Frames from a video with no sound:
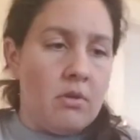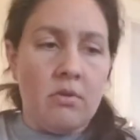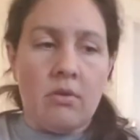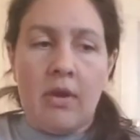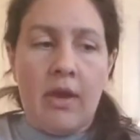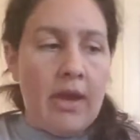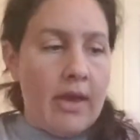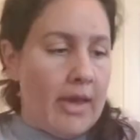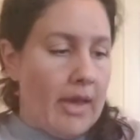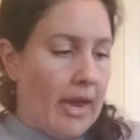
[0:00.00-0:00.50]

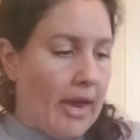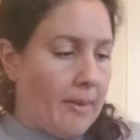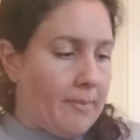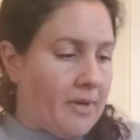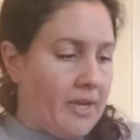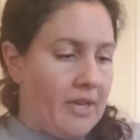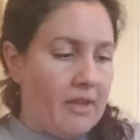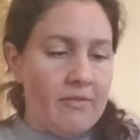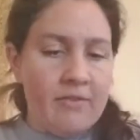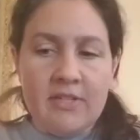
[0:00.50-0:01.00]
Okay, I'm
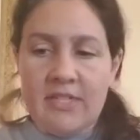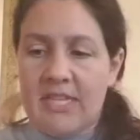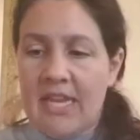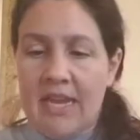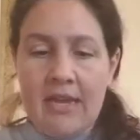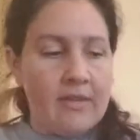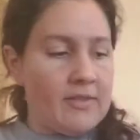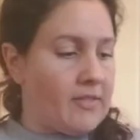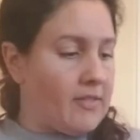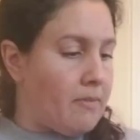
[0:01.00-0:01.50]
gonna even
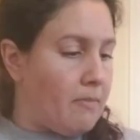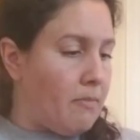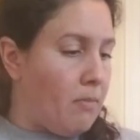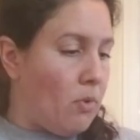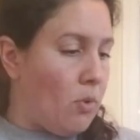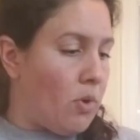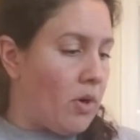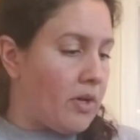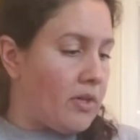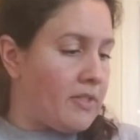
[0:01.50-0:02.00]
take some
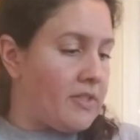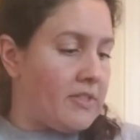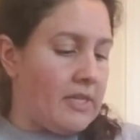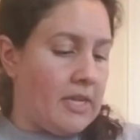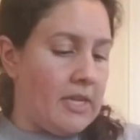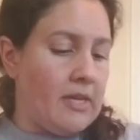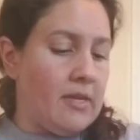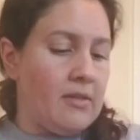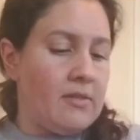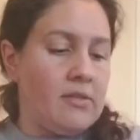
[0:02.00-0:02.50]
more
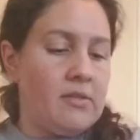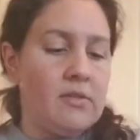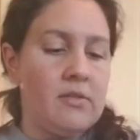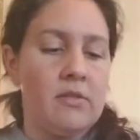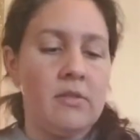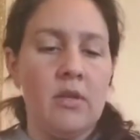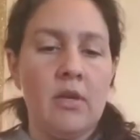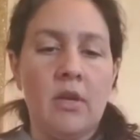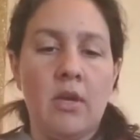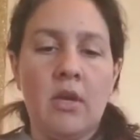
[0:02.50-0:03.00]
seeds.